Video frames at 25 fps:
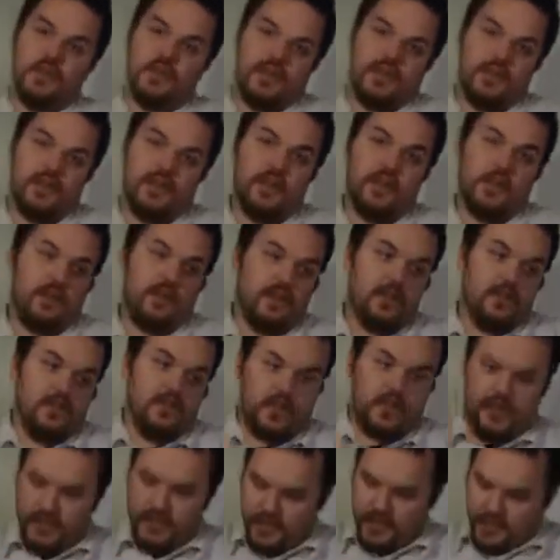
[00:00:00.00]
to,
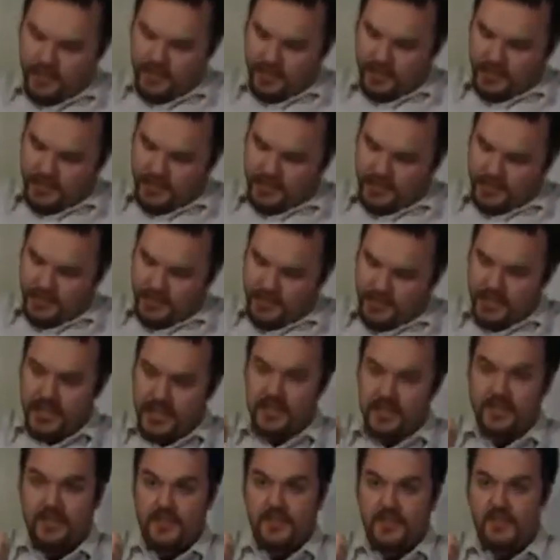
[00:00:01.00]
you know,
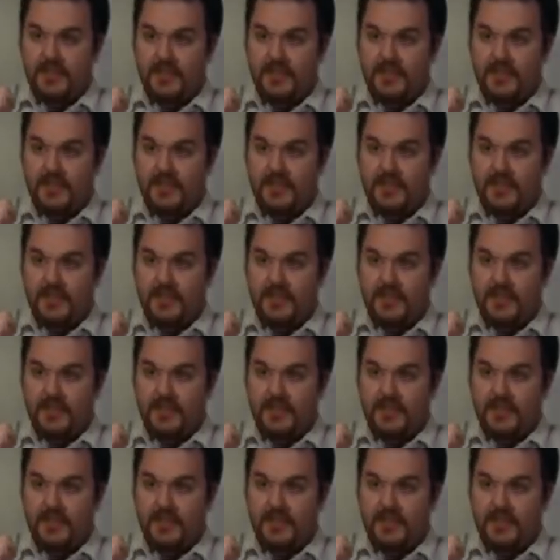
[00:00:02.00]
cheat,